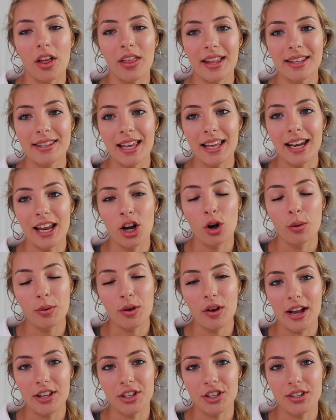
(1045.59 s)
all that said, I hope
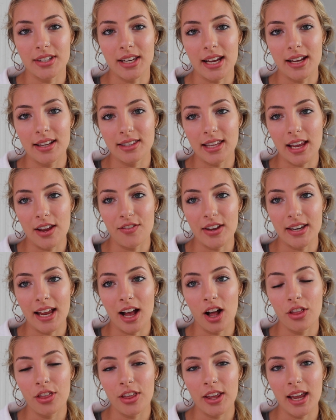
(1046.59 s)
you guys are staying safe and
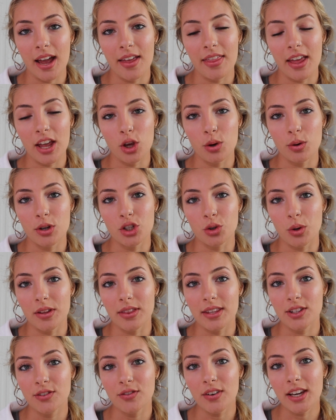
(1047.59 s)
healthy and that you
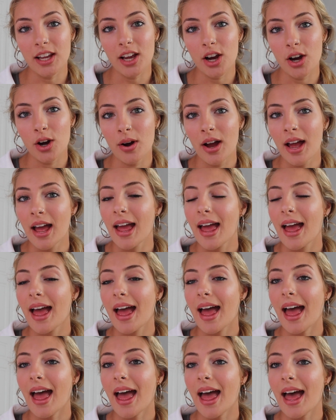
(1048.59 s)
enjoyed this video,
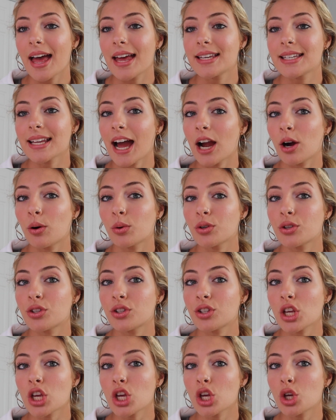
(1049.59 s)
and I will
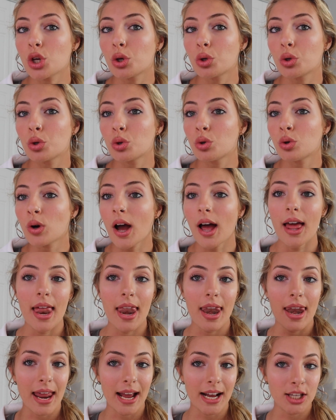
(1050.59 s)
see you
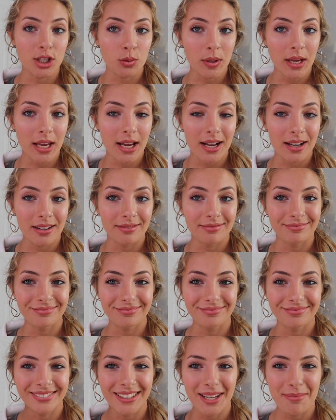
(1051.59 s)
next week.
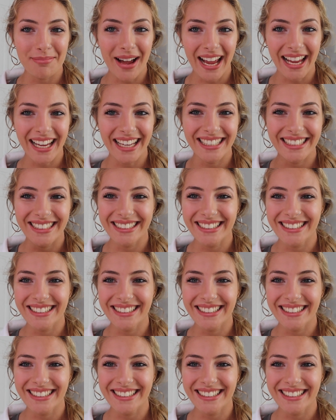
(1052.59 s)
Bye.